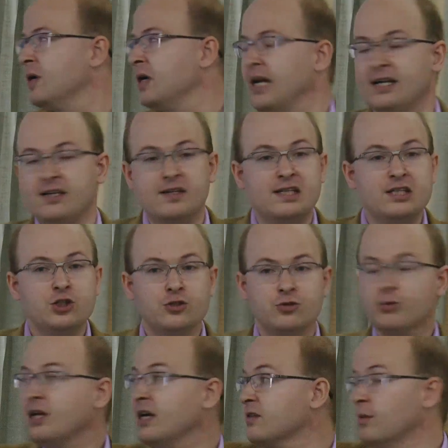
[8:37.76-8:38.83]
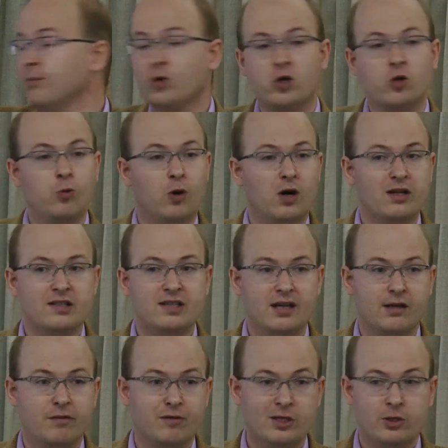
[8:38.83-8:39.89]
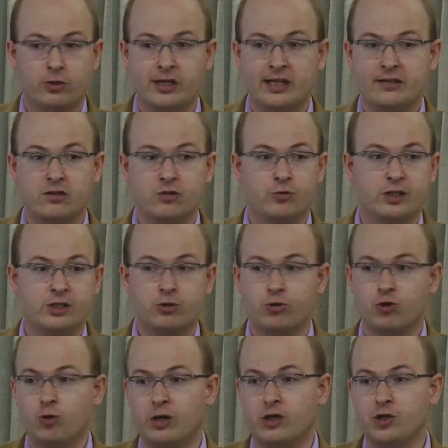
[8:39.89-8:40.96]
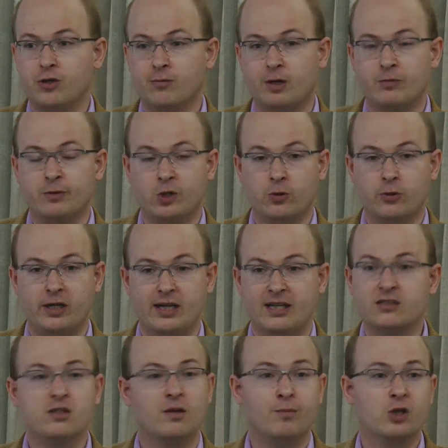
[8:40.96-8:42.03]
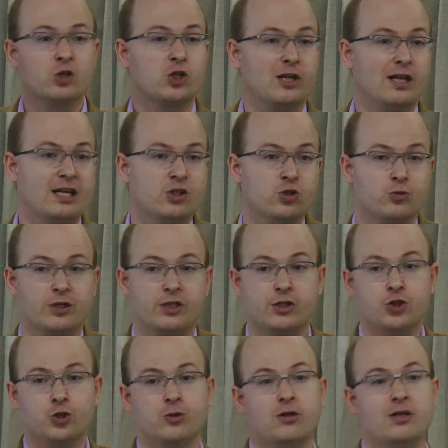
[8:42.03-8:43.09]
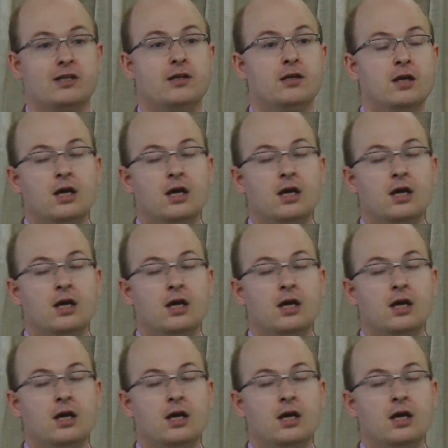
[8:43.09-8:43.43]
In addition to that, the more qualitatively oriented research question that we're looking at, a much less traditional